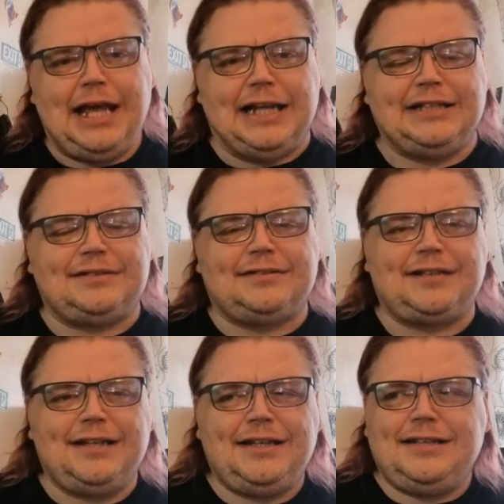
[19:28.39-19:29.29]
and it
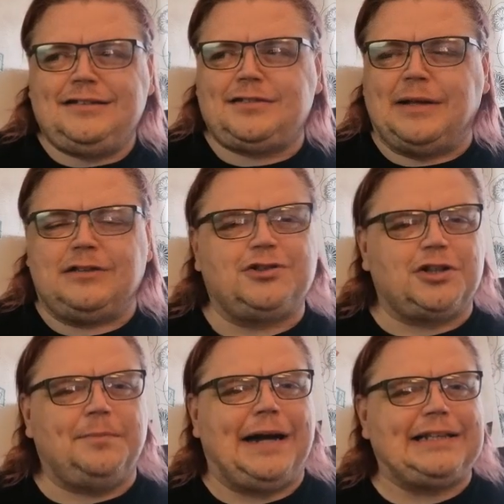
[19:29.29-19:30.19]
smells
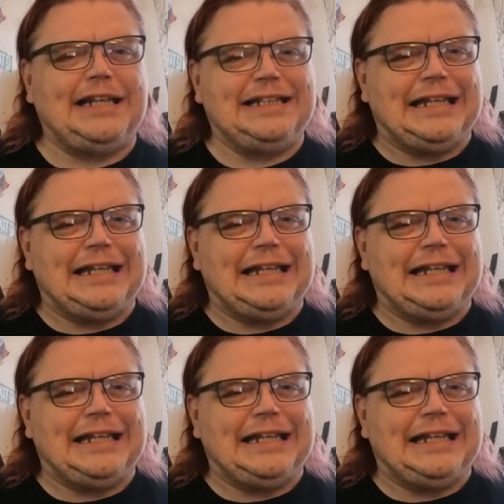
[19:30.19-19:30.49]
so bad that it